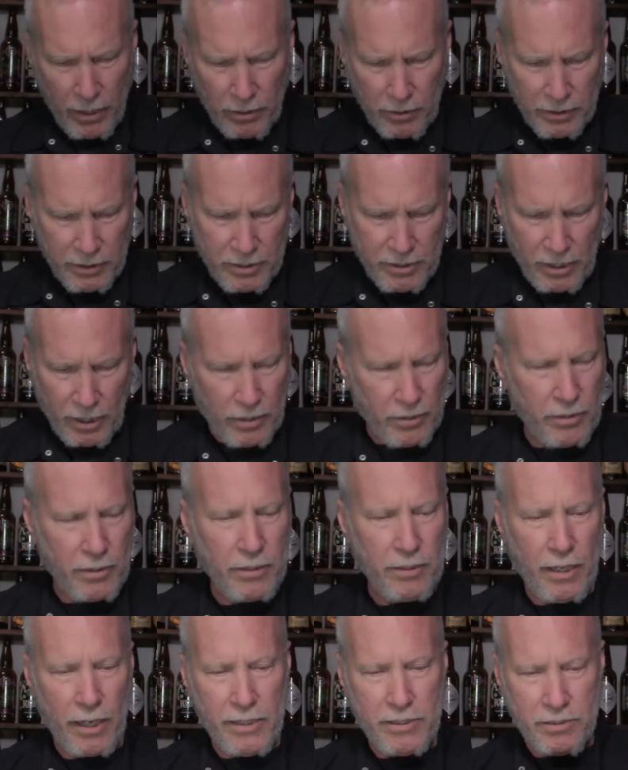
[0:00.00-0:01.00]
in color,
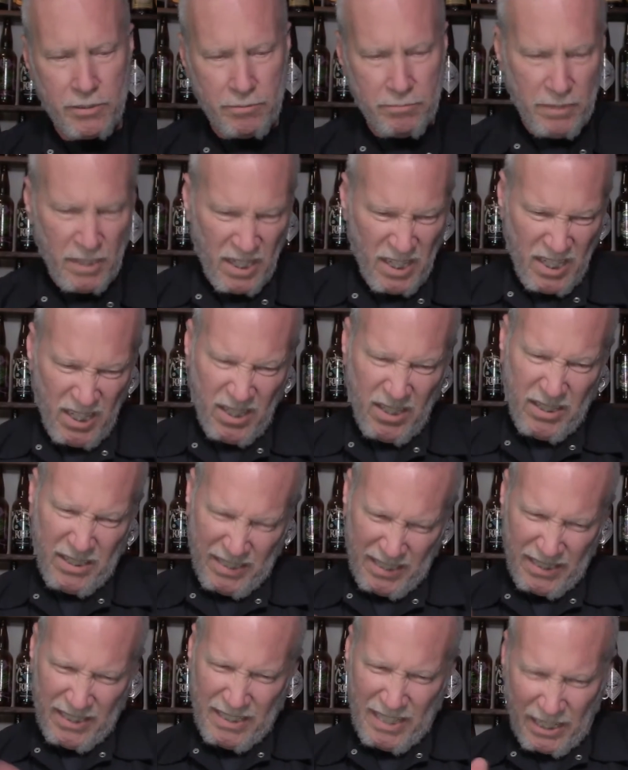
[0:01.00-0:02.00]
nice,
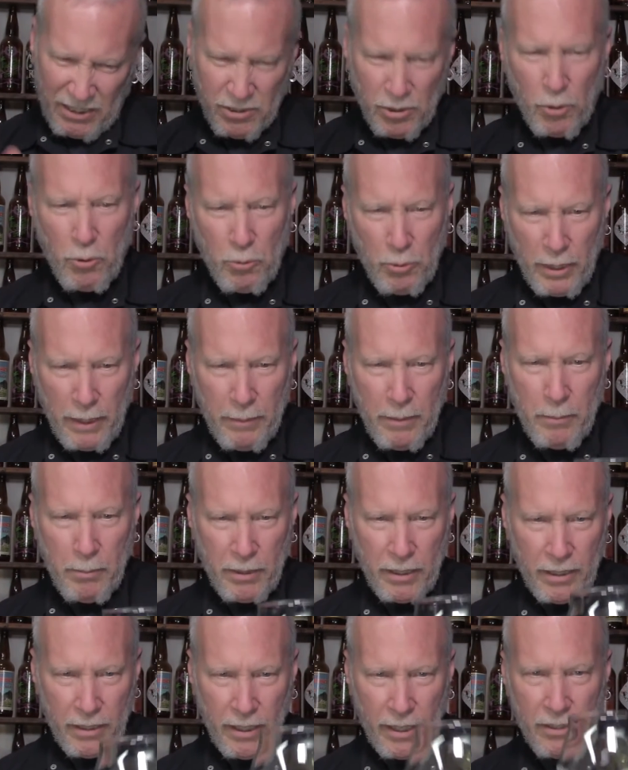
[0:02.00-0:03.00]
and not so creamy,
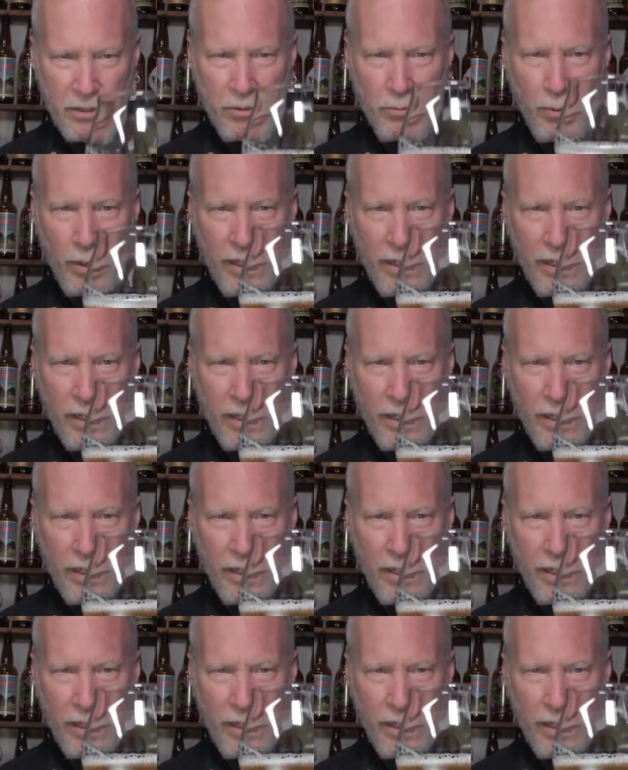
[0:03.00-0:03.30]
but a nice white